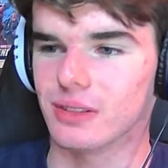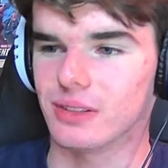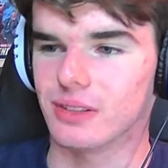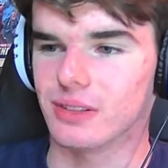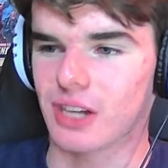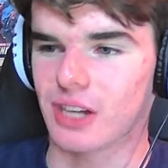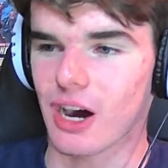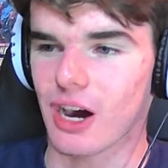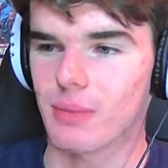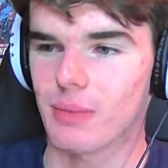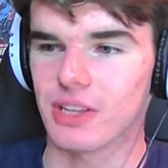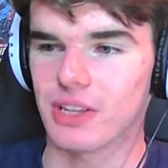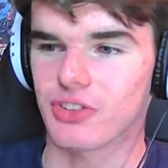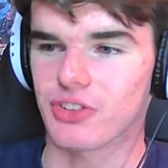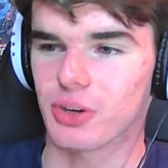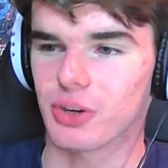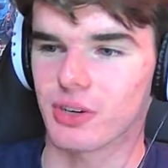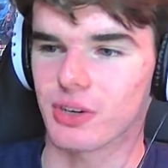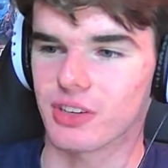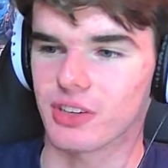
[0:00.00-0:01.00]
Comments
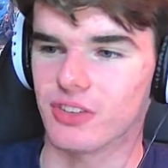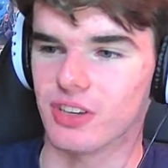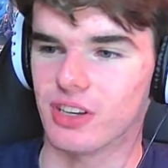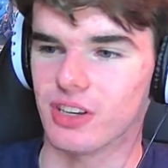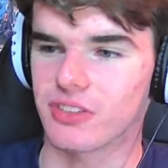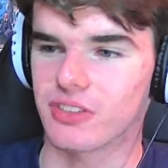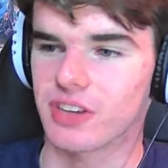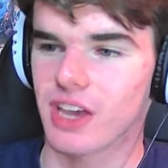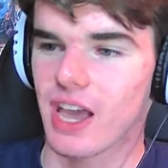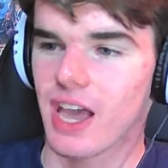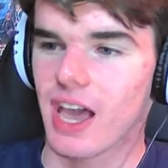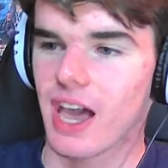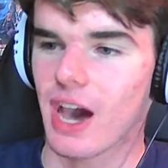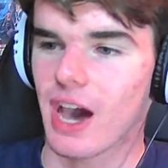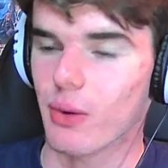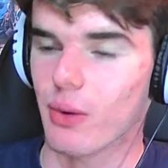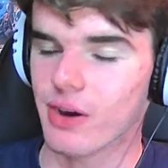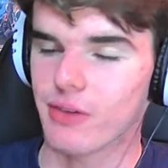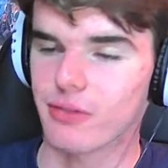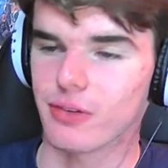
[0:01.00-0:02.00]
don't exist.
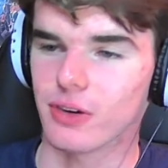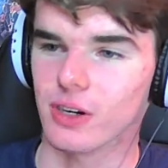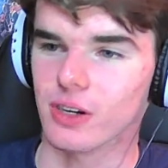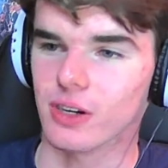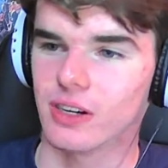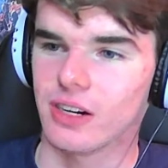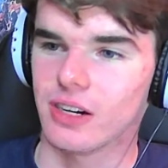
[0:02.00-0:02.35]
However,